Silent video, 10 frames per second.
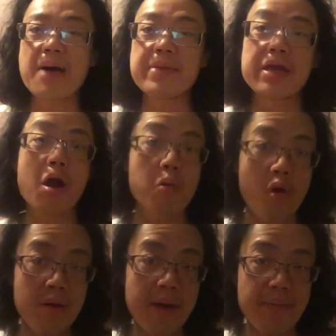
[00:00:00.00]
in our
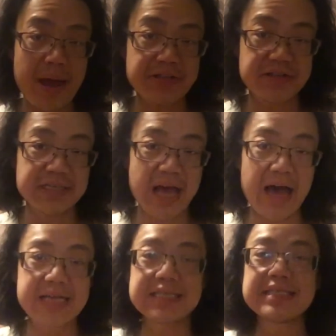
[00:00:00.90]
warm-up
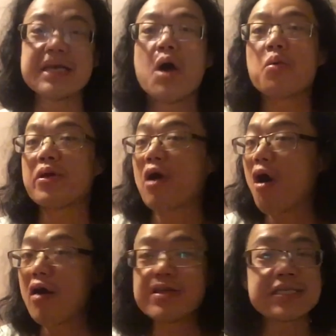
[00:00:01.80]
exercises with
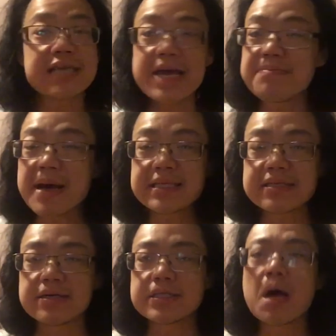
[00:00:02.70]
all the same
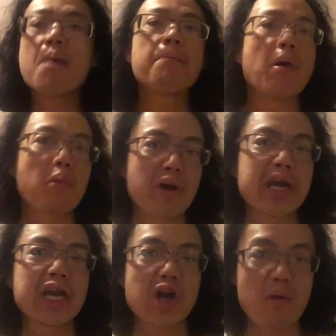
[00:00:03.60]
muscles, but we're
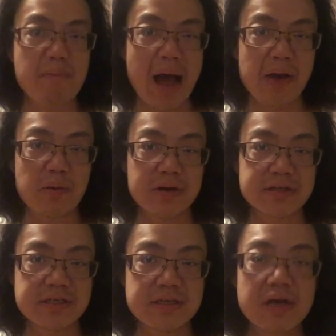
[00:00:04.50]
going to go
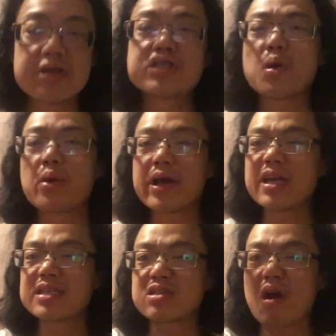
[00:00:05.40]
backwards. So we're going to
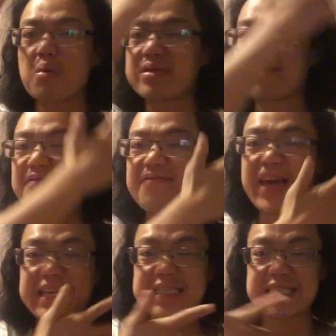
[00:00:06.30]
start with the
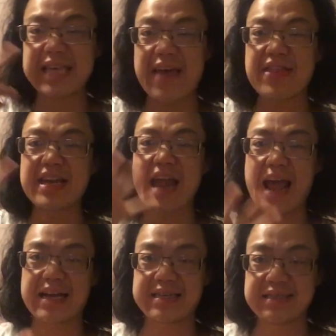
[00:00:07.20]
face and the
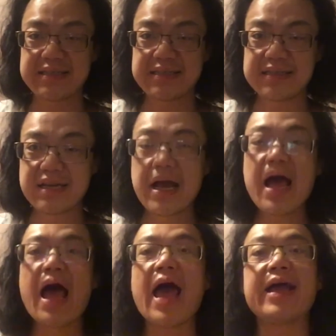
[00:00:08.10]
neck.
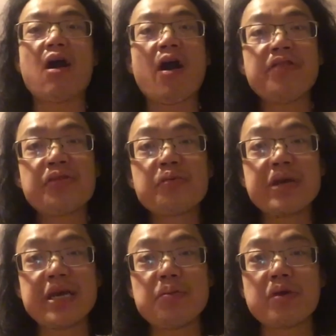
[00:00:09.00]
And on
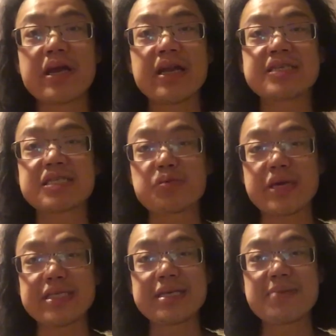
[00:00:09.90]
3, we're going to
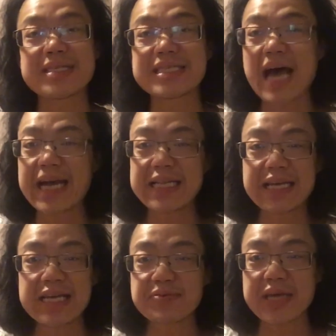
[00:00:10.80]
squeeze them as tightly
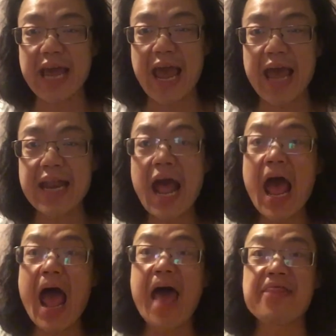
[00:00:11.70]
as we can,
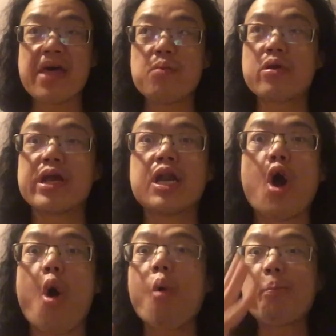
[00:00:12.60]
and then we're going to
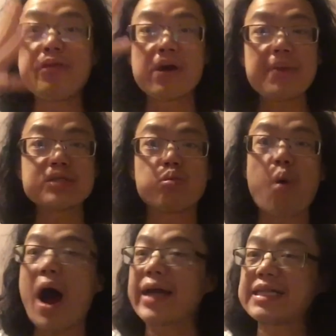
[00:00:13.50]
open them as
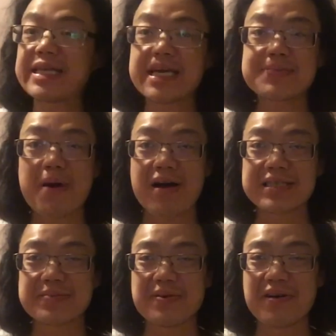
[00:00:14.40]
widely as
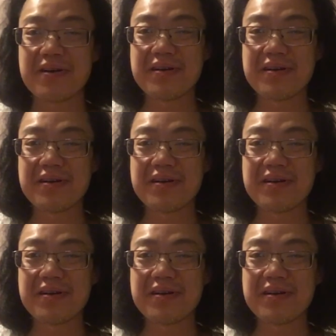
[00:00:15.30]
possible.